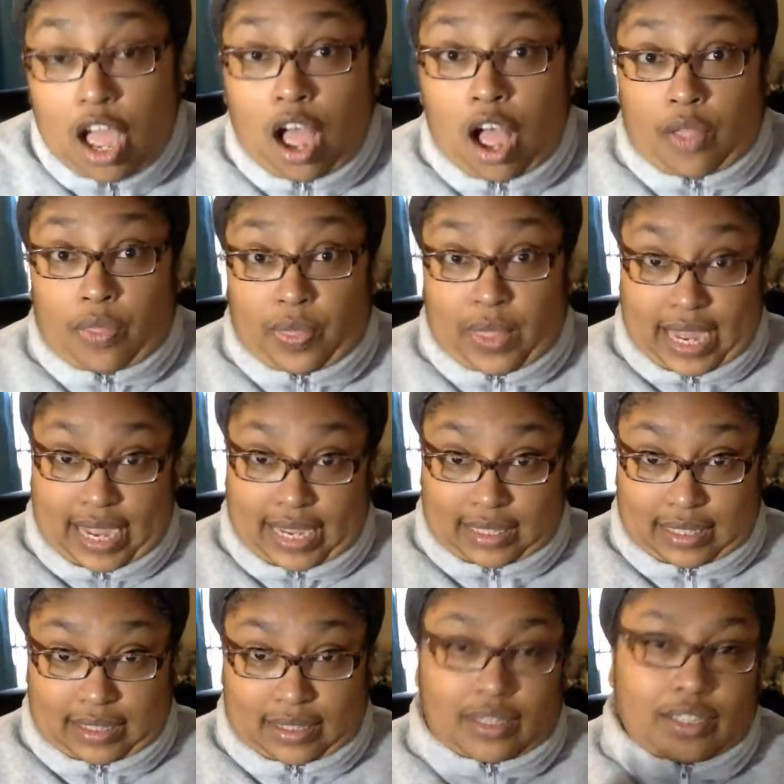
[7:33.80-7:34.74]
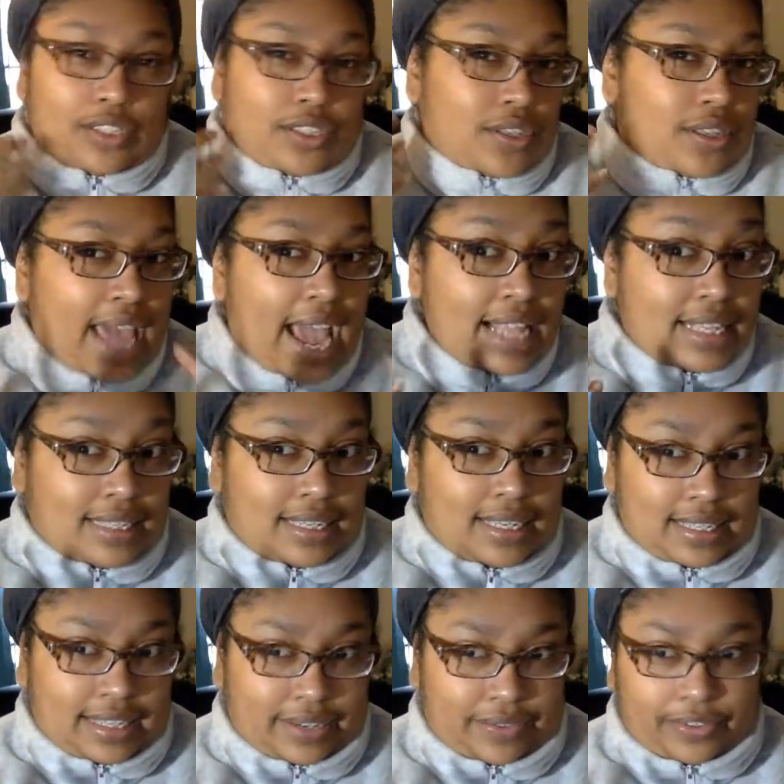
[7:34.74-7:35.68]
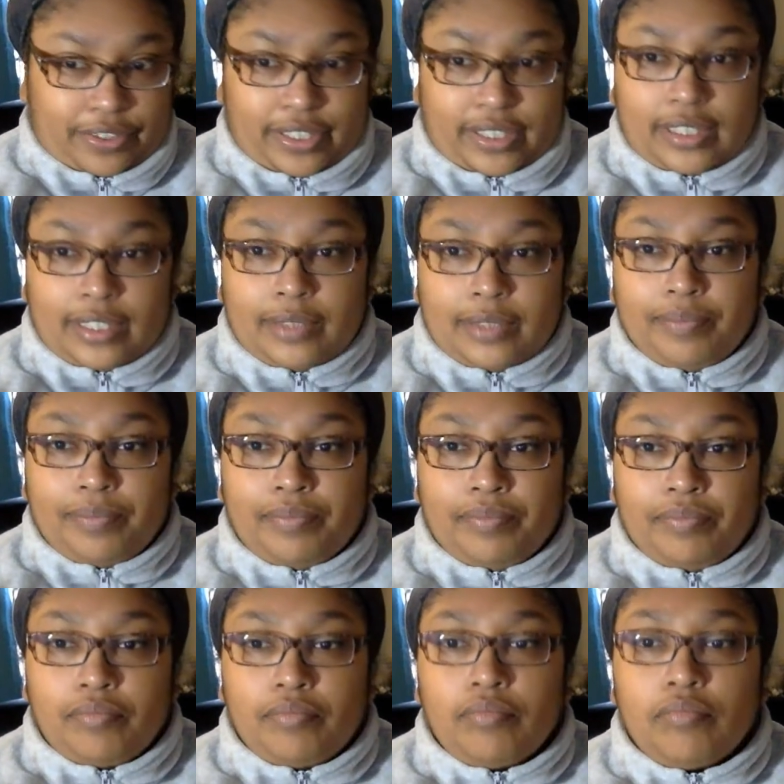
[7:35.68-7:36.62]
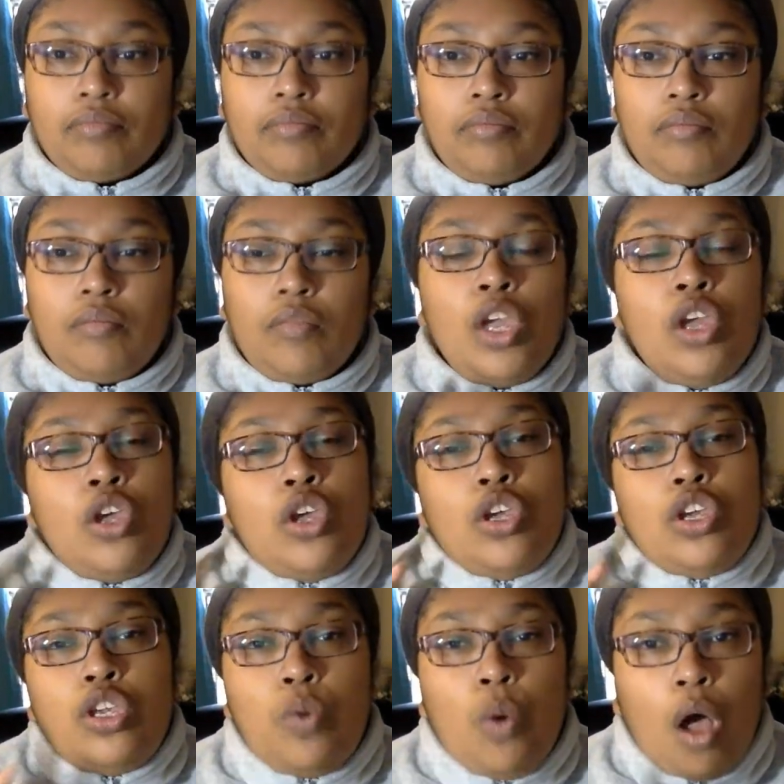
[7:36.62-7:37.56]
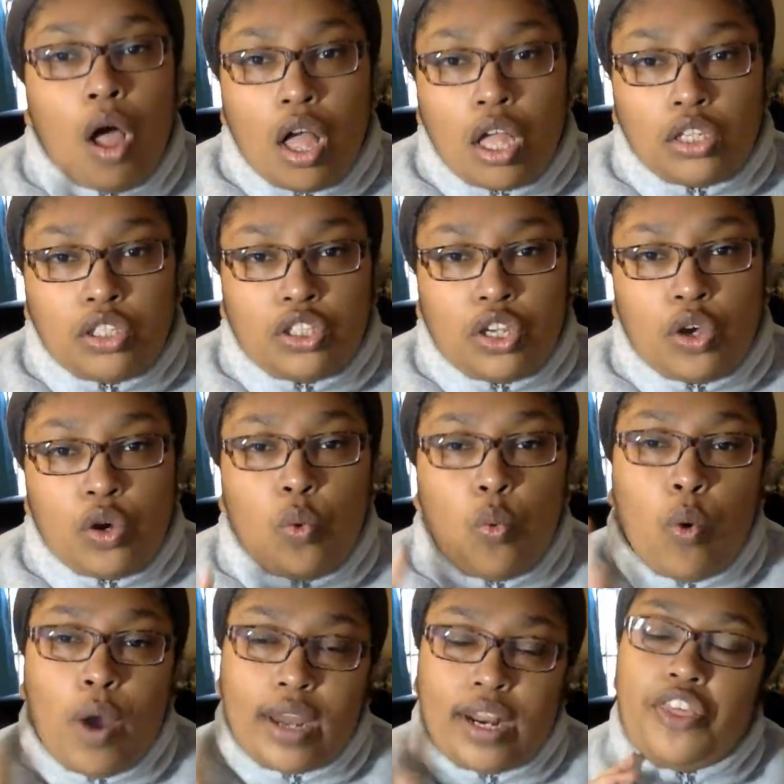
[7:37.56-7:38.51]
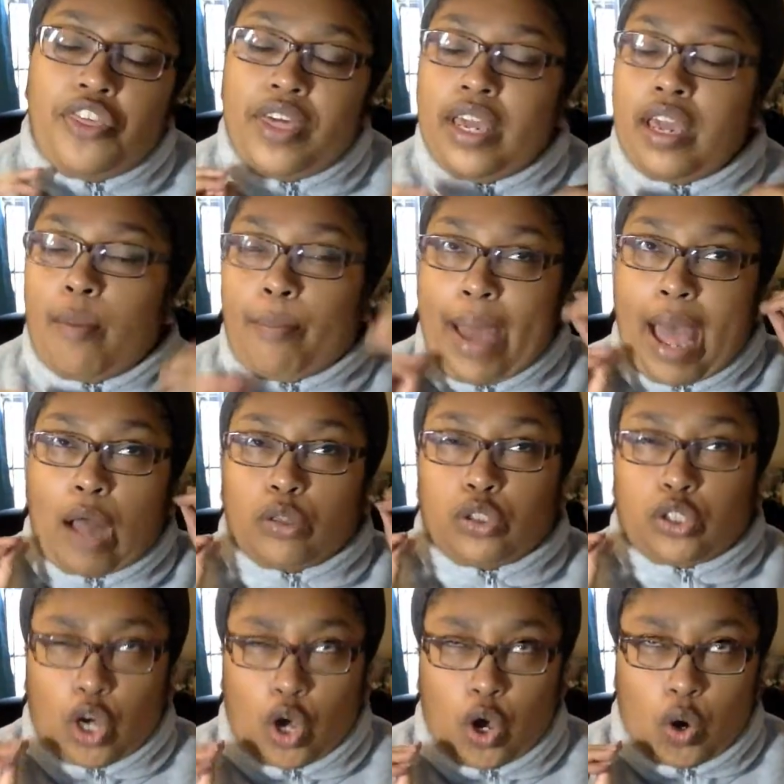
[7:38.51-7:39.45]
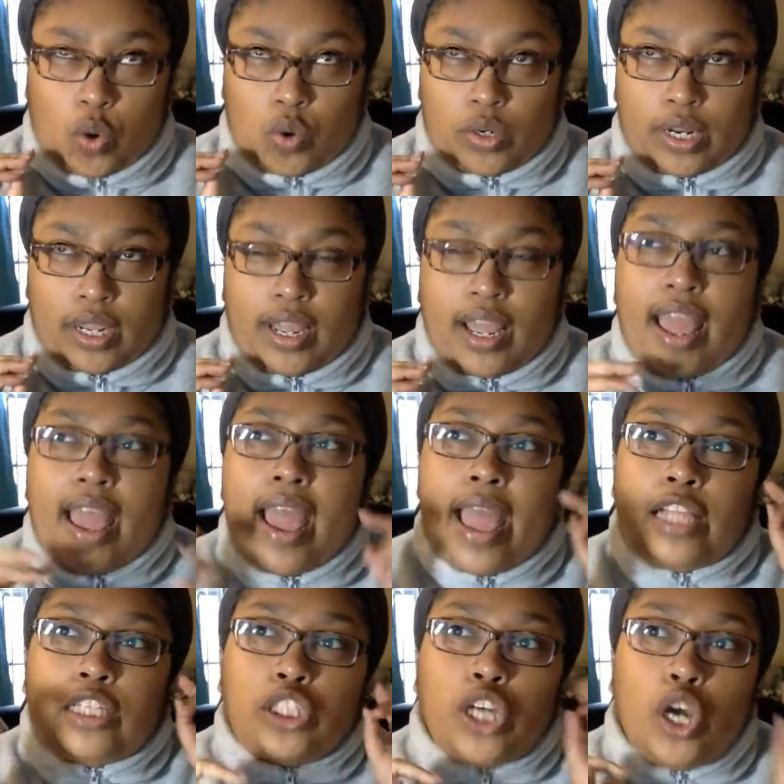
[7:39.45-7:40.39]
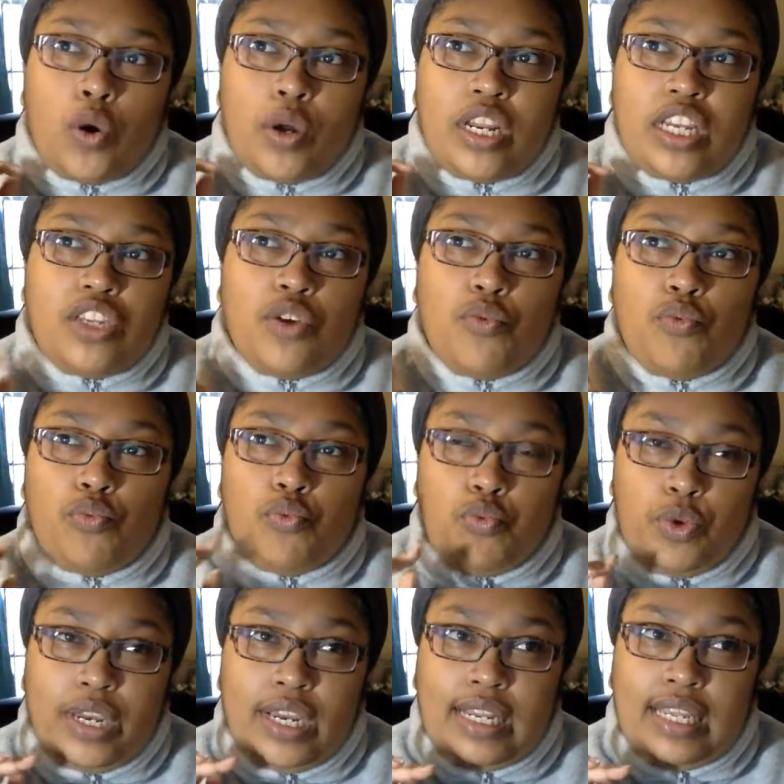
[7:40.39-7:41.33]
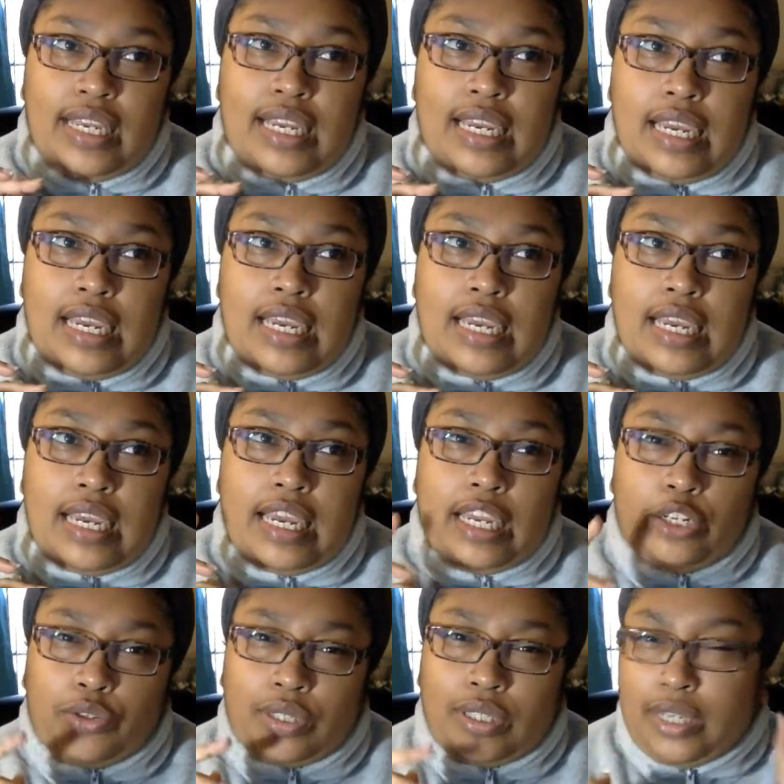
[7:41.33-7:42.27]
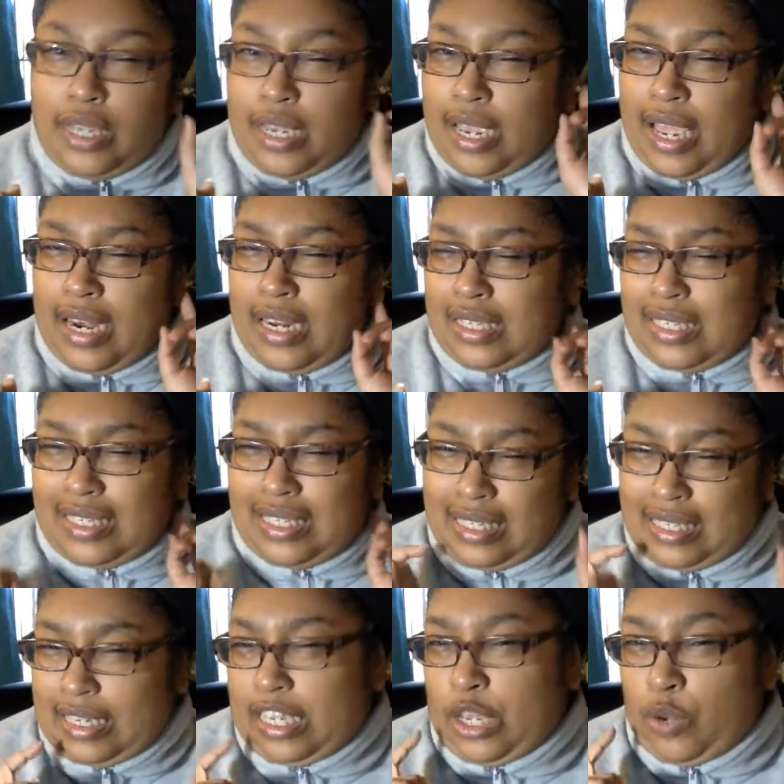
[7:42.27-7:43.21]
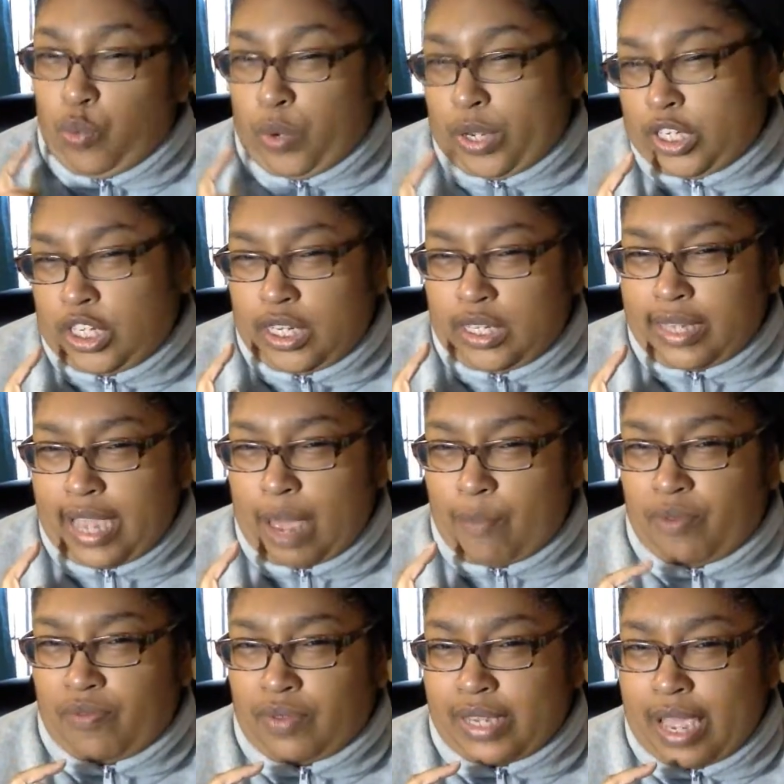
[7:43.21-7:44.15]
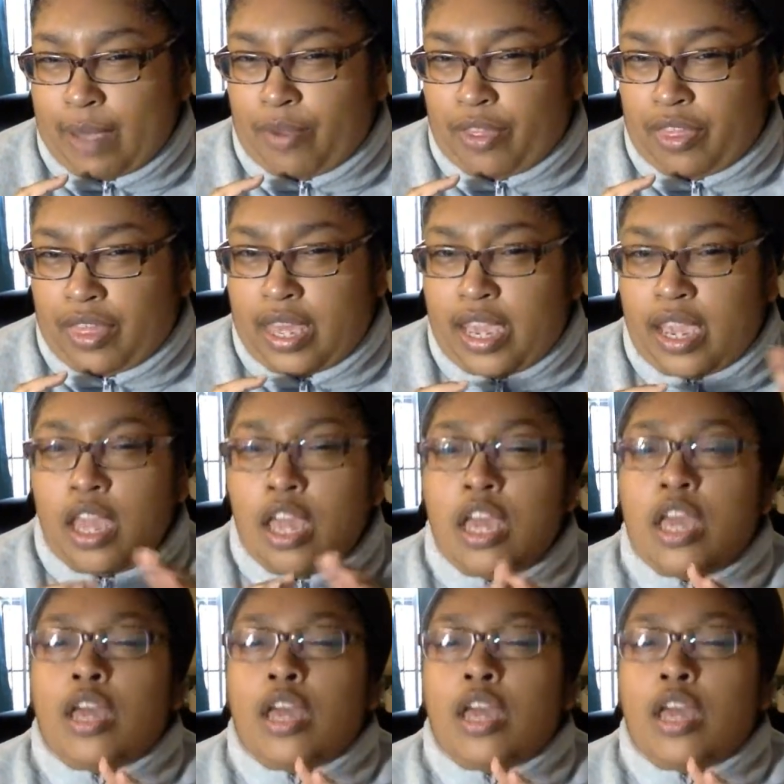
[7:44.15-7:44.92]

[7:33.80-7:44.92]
on that. So that's the difference. You also want to think about tone, and tone is a really interesting, and it's a sticky widget type of thing,